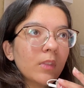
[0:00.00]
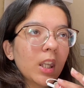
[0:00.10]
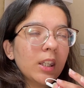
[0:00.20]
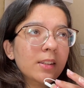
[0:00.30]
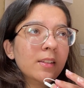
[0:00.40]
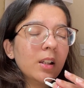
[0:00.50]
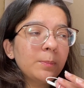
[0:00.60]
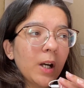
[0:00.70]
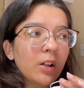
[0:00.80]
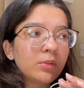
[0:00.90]
it's
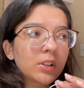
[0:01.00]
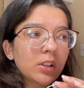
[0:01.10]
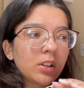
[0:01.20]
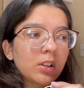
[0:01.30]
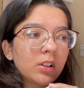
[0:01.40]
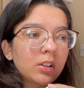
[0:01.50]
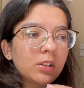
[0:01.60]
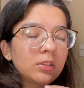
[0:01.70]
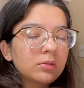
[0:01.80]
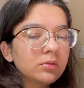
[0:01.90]
about
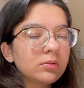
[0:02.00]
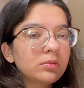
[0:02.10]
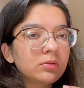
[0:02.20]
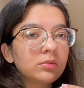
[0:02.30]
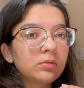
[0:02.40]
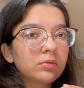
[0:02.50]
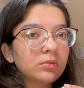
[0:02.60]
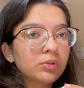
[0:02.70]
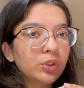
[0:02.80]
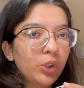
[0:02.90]
a
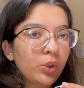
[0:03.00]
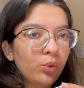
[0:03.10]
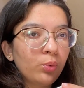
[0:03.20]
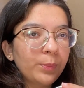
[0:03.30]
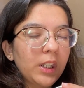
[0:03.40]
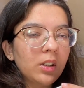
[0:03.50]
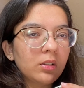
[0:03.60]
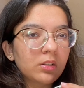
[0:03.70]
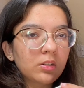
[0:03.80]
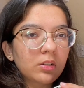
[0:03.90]
grooming
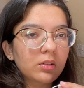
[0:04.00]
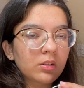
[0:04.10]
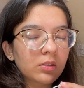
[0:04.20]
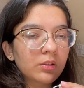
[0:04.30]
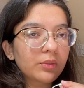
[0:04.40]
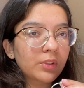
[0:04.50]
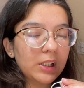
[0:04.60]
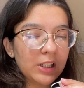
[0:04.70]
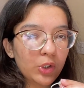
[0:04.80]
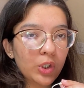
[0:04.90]

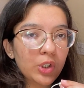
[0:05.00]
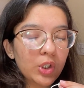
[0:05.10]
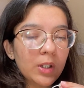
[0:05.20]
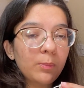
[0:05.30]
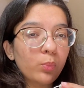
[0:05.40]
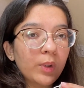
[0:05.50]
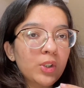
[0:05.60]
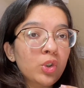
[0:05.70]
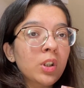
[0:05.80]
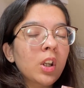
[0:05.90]
relationship,
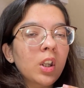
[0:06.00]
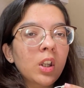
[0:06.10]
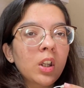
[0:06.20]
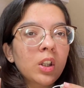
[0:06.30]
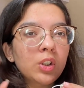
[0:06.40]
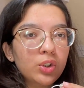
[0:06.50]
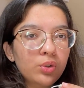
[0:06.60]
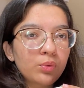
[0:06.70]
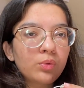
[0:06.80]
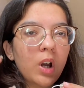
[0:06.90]
which
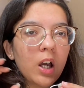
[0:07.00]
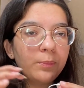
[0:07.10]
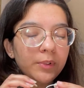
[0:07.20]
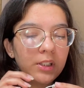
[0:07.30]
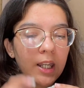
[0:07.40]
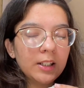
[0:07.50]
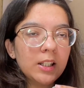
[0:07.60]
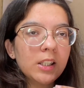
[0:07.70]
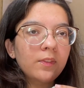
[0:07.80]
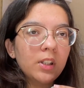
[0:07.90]
to our
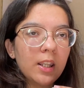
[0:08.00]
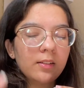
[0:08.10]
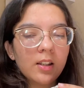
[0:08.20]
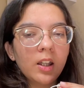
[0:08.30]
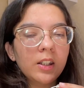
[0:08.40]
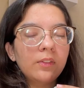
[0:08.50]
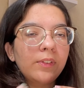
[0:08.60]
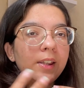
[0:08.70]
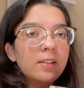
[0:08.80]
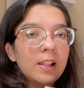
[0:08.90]
protagonist Vanessa, it
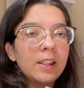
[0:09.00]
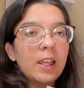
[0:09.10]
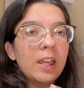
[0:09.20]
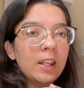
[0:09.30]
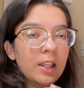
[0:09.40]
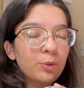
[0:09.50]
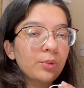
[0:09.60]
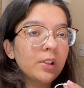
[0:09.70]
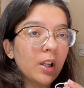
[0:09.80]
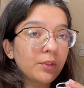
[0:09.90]
feels like an
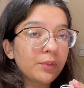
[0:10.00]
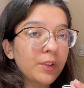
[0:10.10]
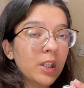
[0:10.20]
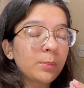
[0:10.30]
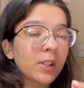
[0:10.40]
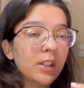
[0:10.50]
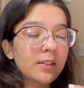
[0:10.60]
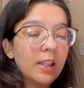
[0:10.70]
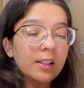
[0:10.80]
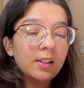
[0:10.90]
actual love affair,
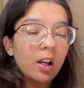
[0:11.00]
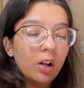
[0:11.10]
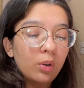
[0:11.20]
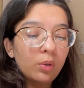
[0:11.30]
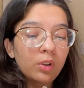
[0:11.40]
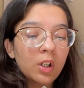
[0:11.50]
because that's how